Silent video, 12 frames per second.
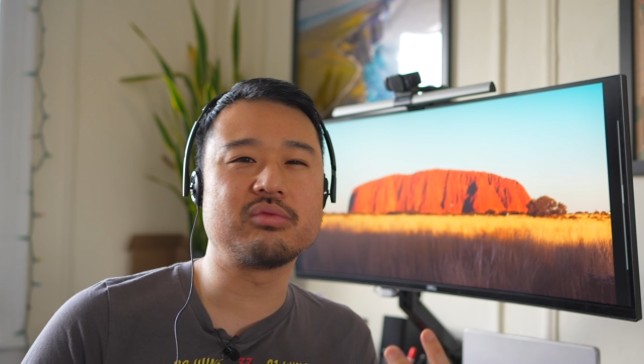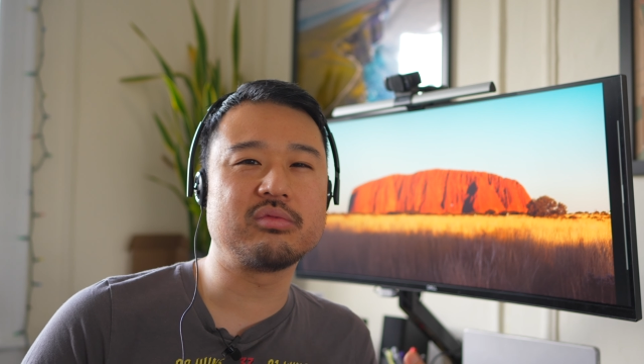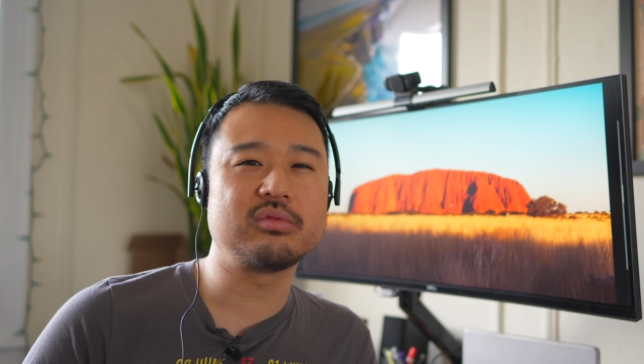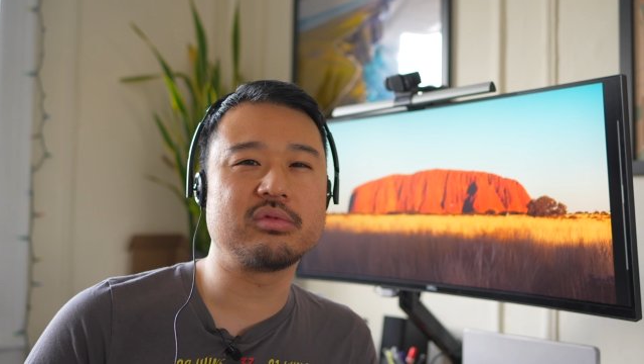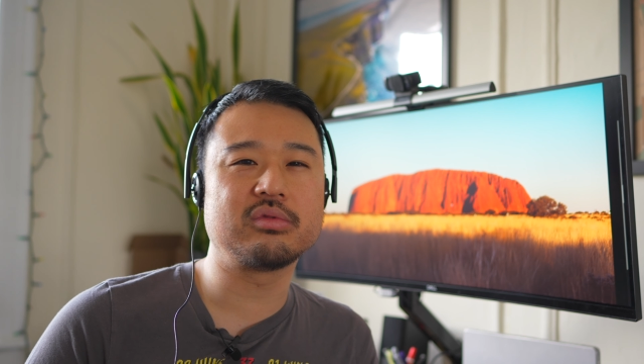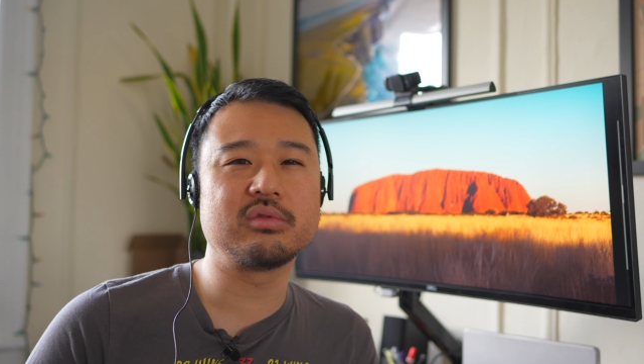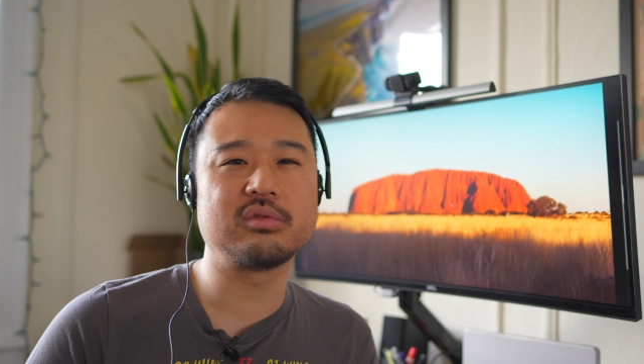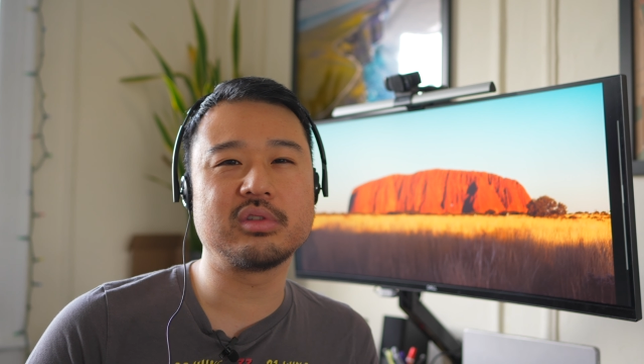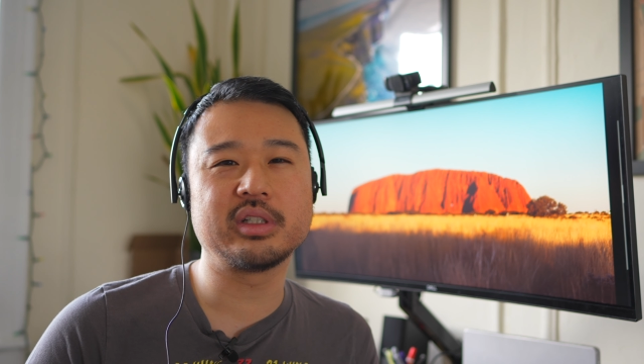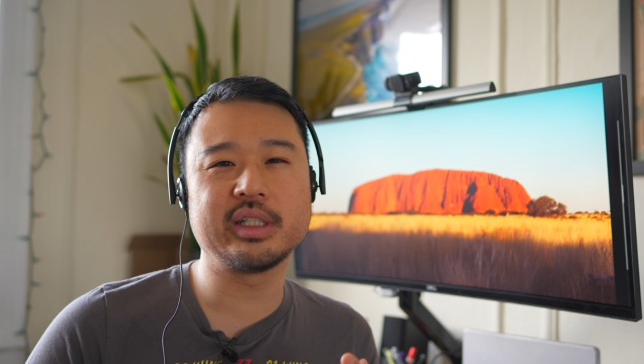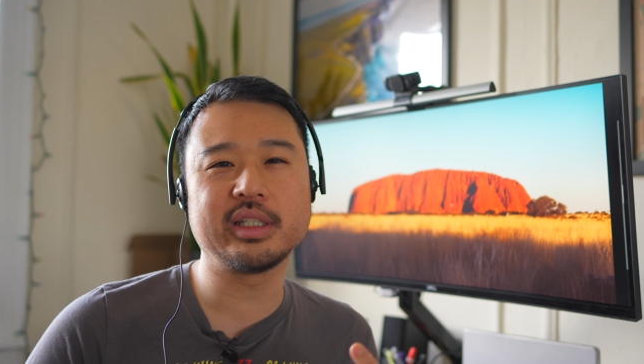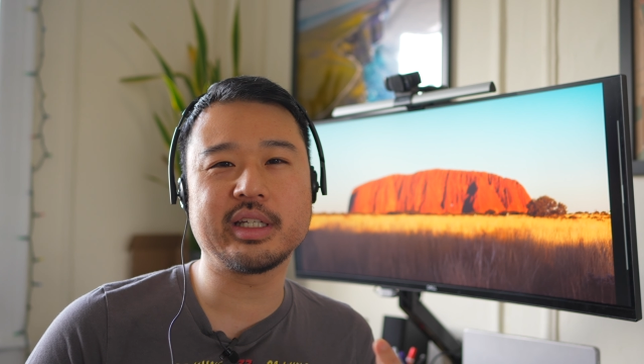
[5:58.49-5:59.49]

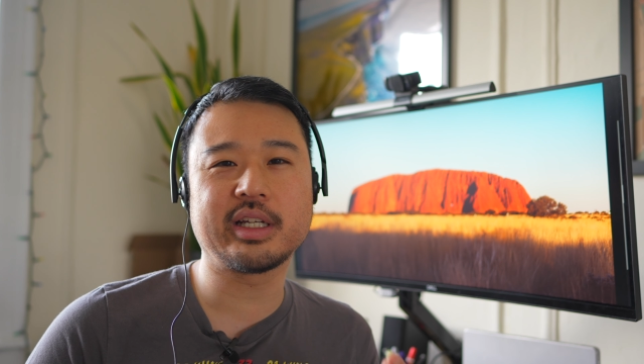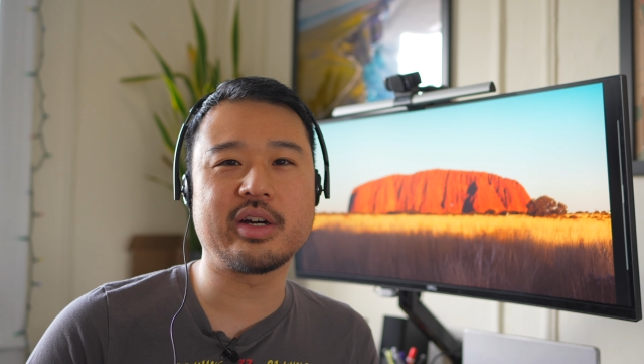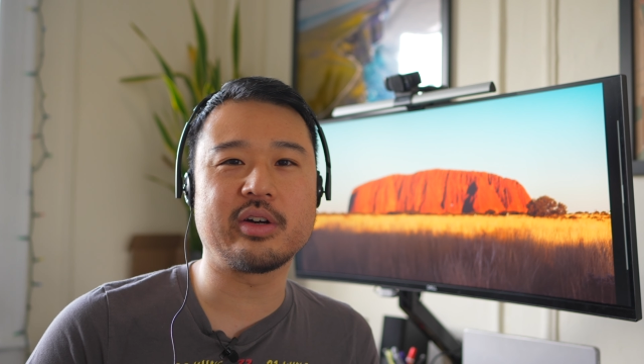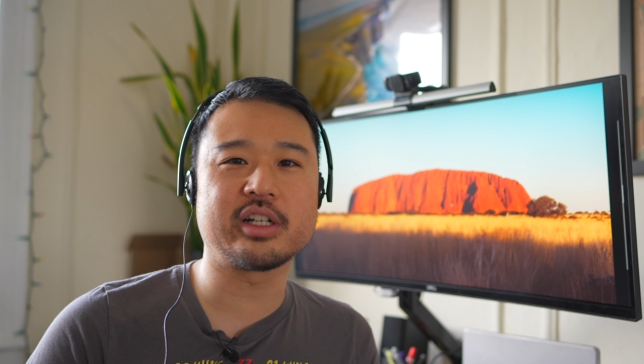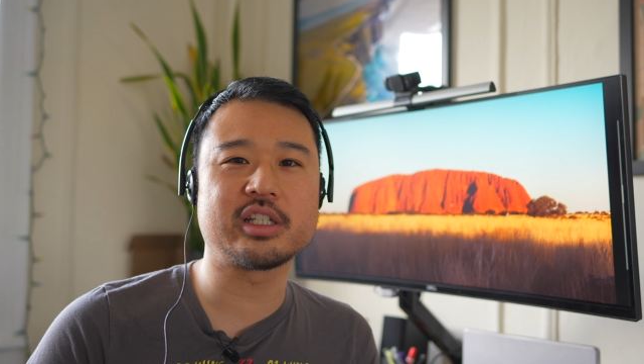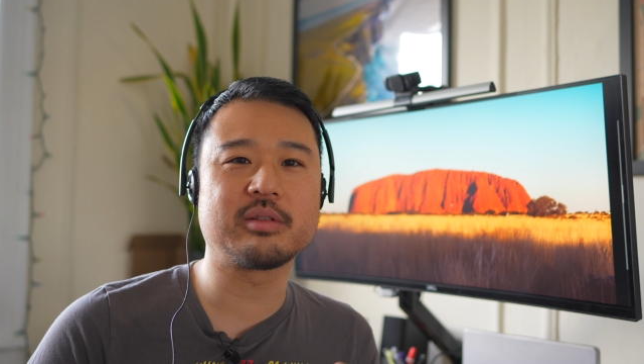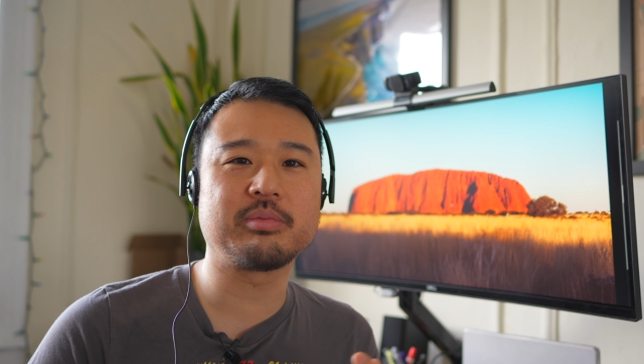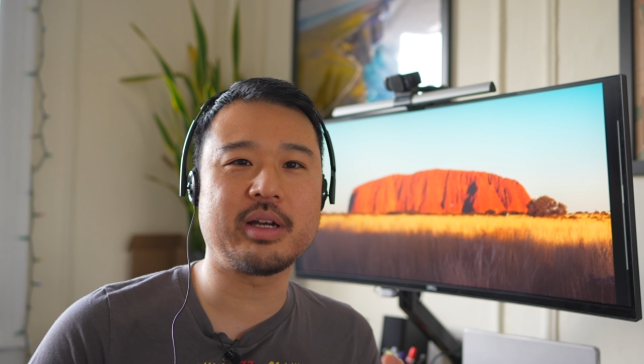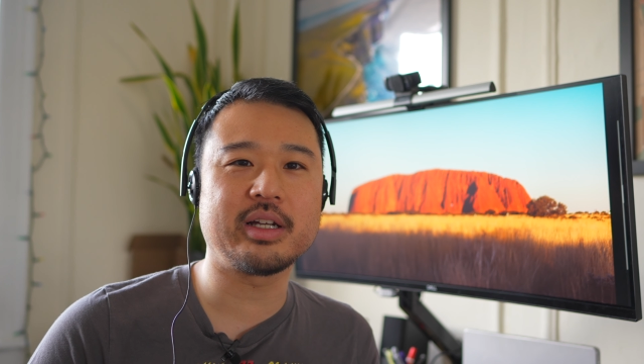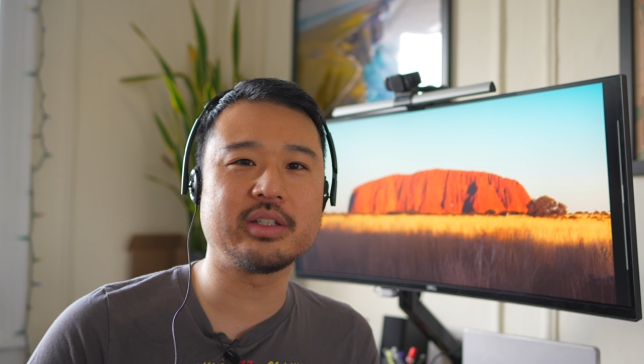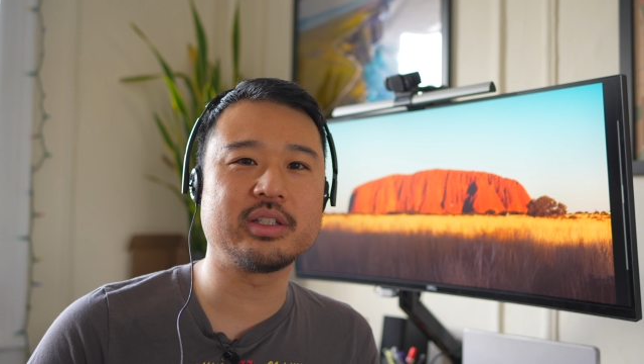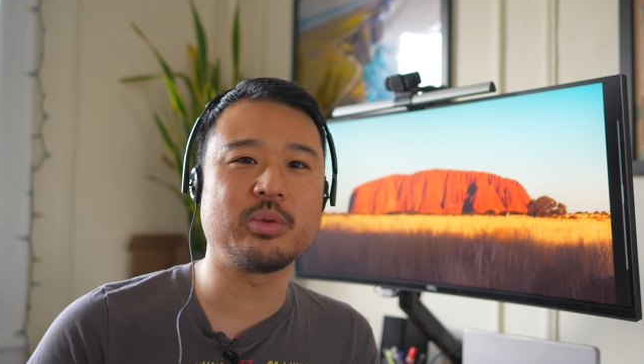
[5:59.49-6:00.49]
really
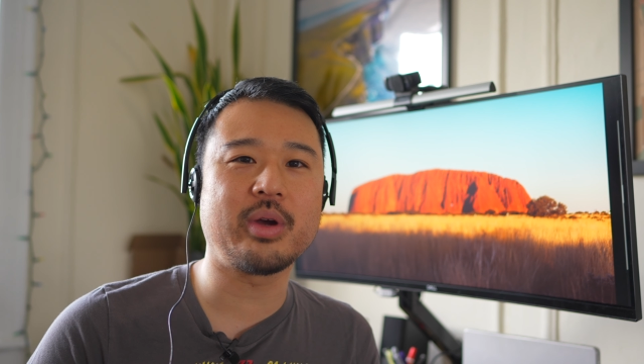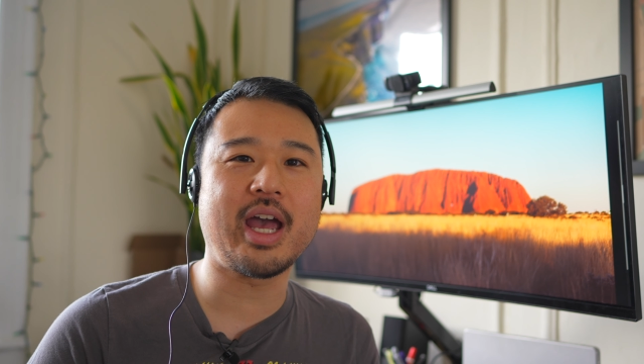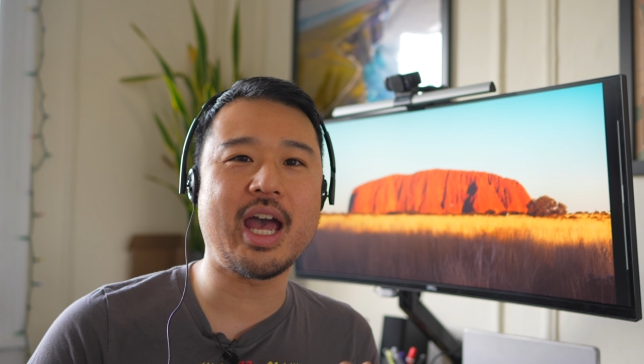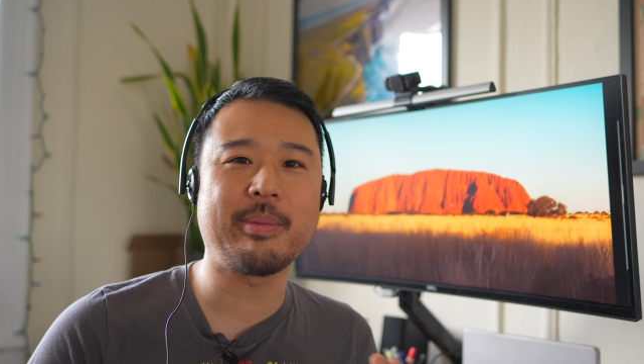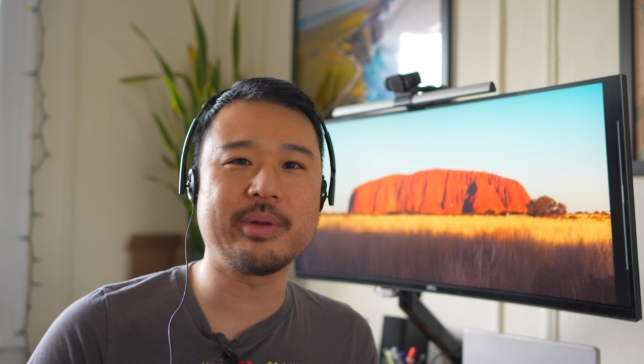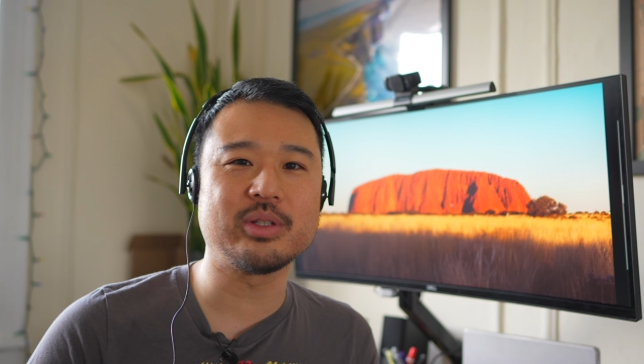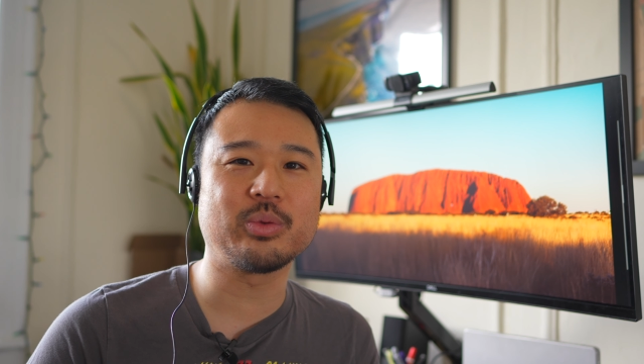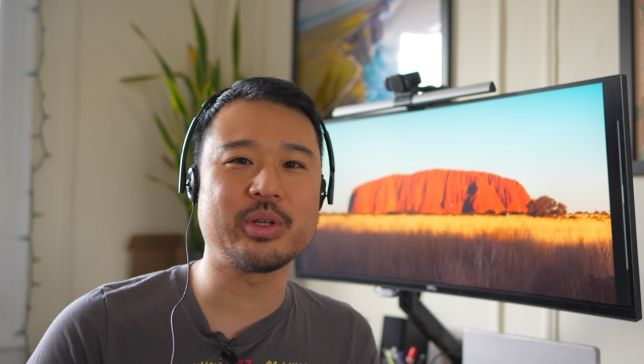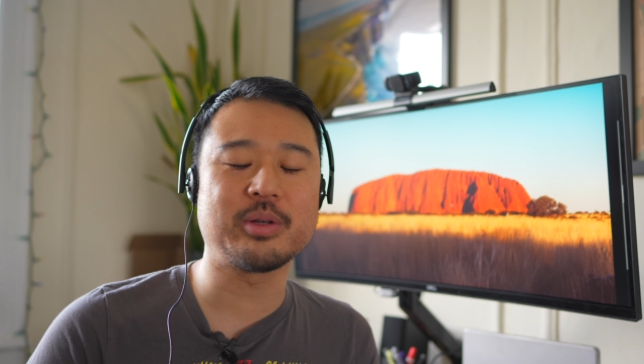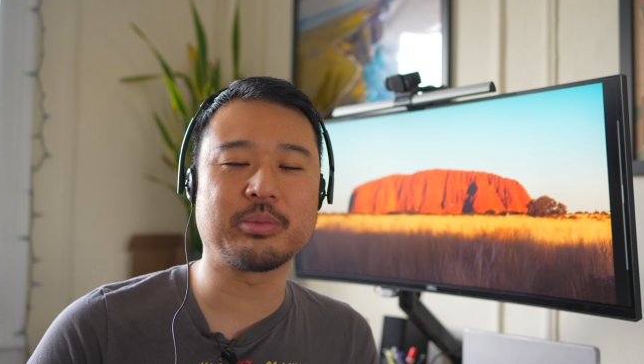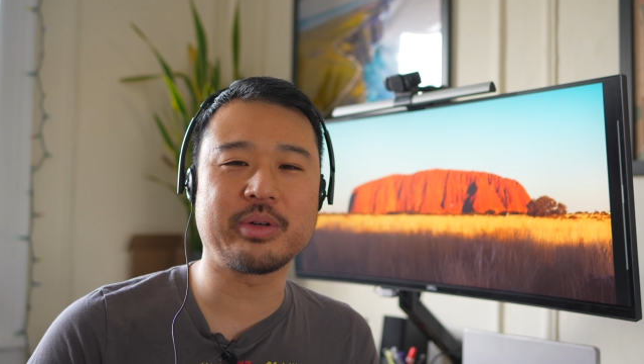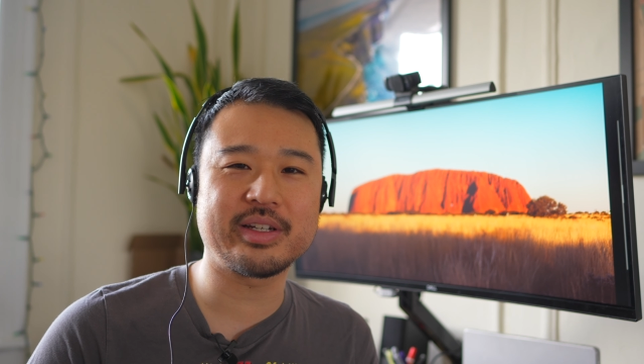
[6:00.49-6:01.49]
correspond to what happens when
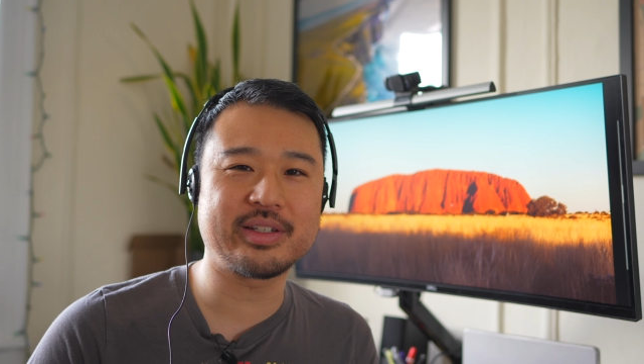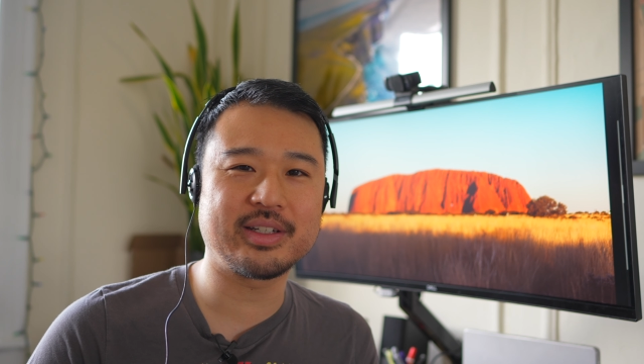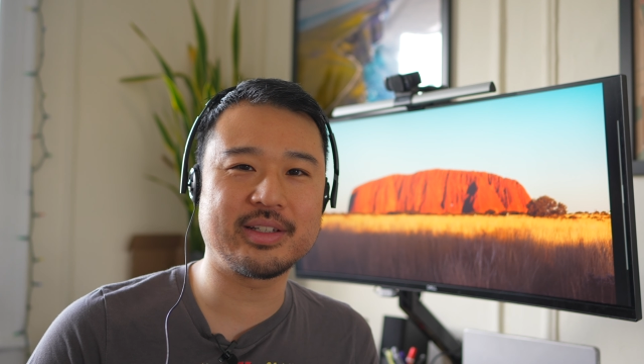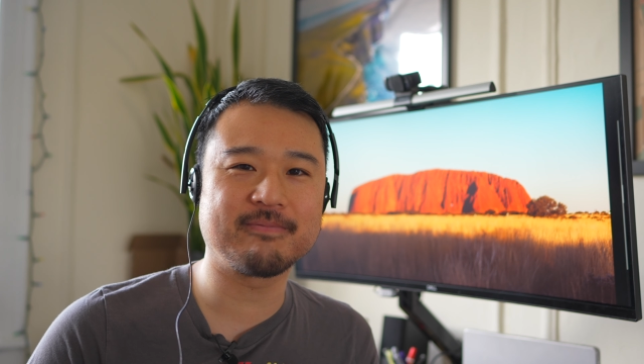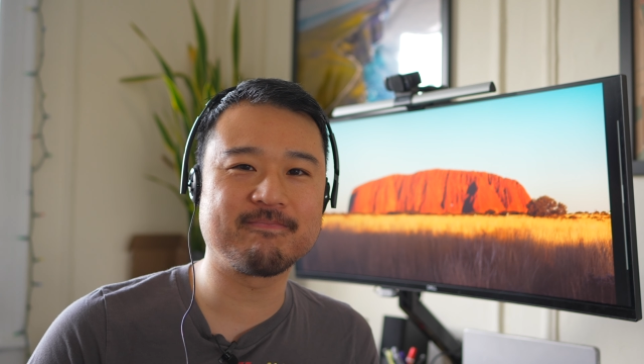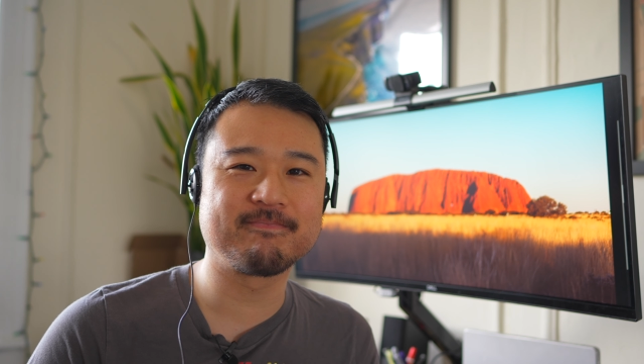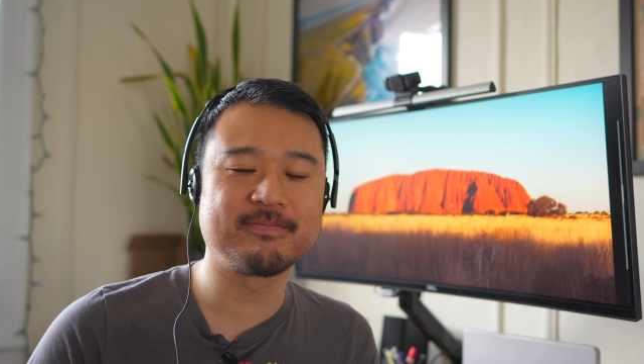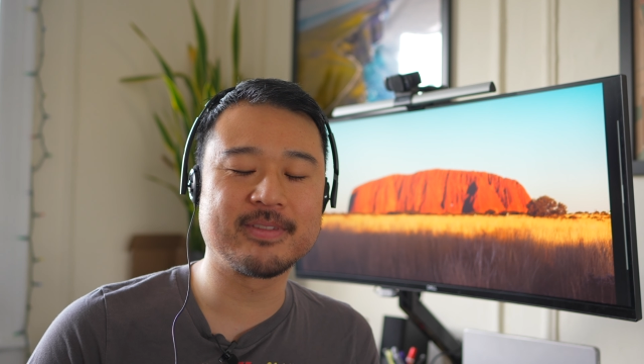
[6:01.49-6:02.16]
you press it.